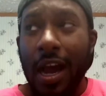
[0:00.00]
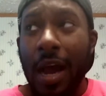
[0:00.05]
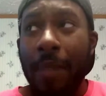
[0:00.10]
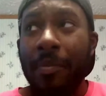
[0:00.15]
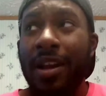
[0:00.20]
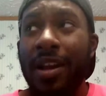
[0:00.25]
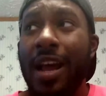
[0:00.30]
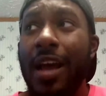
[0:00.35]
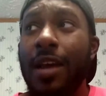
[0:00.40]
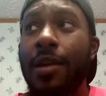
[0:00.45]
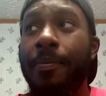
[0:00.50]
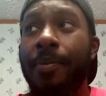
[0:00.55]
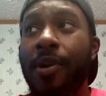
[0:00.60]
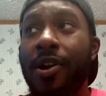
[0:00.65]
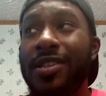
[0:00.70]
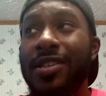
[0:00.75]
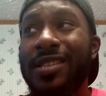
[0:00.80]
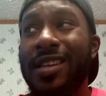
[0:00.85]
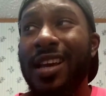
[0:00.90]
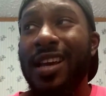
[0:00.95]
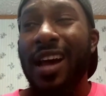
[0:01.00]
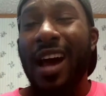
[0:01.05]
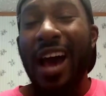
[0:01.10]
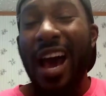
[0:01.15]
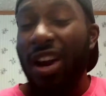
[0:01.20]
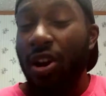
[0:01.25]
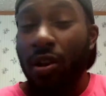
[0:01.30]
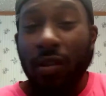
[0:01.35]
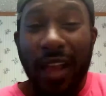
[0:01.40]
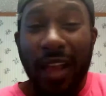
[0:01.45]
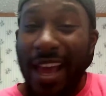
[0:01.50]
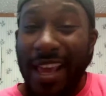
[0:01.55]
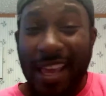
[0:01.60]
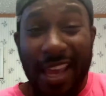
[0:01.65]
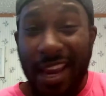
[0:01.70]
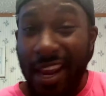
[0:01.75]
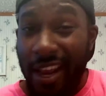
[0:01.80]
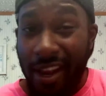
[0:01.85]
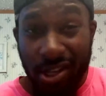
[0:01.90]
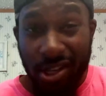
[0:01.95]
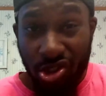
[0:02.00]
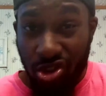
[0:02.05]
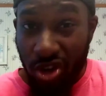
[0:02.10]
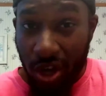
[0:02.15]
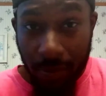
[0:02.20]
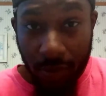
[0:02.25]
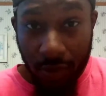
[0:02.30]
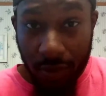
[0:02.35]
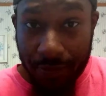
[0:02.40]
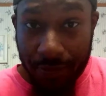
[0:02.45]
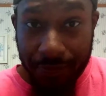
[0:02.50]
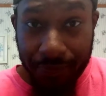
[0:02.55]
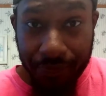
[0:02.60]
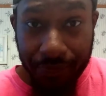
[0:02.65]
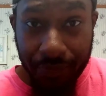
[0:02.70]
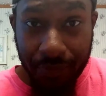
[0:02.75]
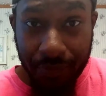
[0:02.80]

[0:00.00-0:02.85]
I'm a kind of person I don't like getting in trouble.